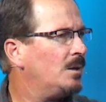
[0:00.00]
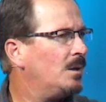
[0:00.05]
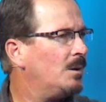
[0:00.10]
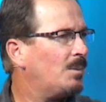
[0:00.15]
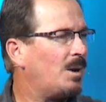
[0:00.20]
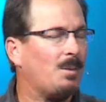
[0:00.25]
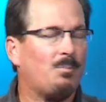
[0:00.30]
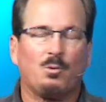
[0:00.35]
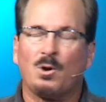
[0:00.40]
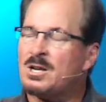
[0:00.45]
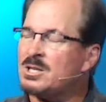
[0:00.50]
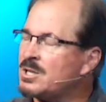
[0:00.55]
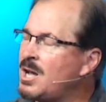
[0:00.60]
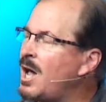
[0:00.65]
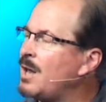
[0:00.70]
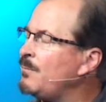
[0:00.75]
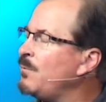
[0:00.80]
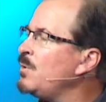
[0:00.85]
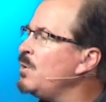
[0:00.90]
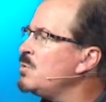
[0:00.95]
But I praise
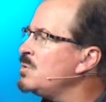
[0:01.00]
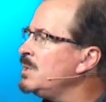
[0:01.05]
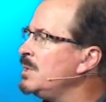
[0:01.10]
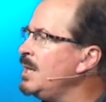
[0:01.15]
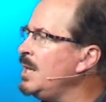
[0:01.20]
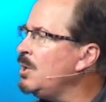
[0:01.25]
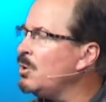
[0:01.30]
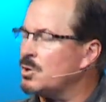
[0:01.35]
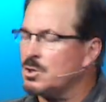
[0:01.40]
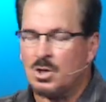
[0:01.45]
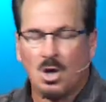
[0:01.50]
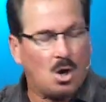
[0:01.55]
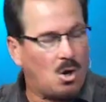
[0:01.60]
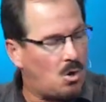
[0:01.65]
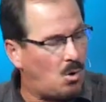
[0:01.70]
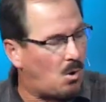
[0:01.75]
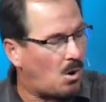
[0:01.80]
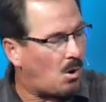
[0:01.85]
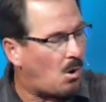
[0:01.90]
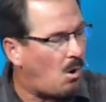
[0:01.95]
God for those leaders
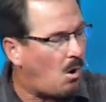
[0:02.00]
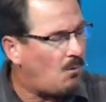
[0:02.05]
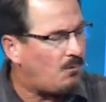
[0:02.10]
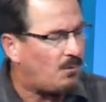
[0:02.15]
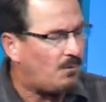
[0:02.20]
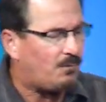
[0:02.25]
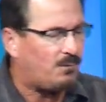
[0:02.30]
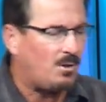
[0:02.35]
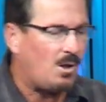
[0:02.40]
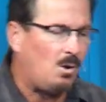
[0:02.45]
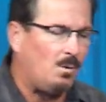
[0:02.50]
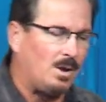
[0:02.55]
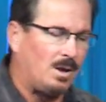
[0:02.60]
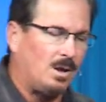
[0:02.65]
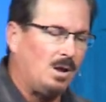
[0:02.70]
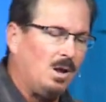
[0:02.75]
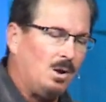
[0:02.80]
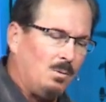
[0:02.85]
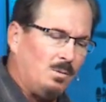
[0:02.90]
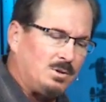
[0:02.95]
who are overflowing
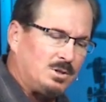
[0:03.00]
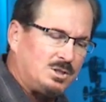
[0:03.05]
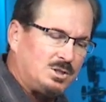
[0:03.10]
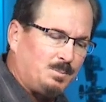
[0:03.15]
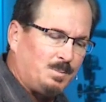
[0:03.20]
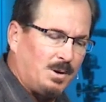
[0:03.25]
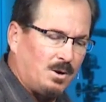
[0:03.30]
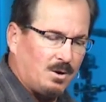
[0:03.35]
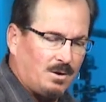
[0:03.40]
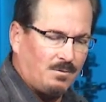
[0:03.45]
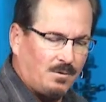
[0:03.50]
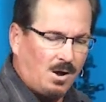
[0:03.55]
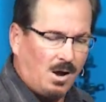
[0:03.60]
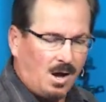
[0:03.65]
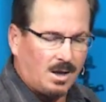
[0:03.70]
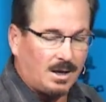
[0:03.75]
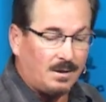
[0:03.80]
with the Spirit of God.